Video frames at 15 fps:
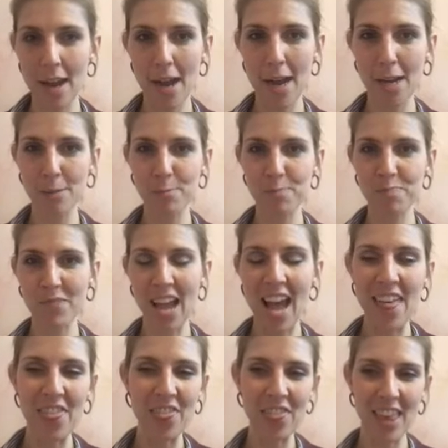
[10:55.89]

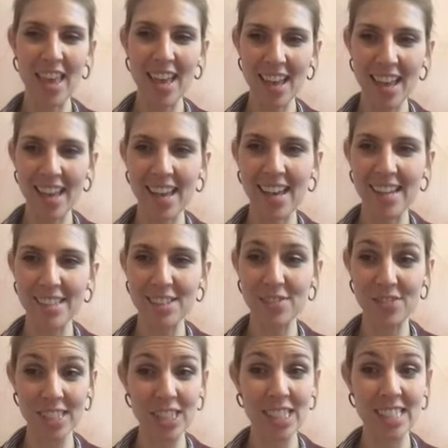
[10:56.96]
I think it's
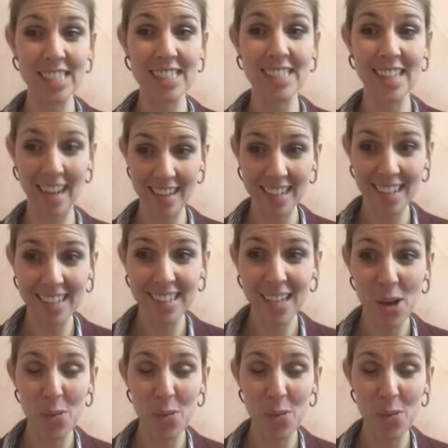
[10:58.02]
very exciting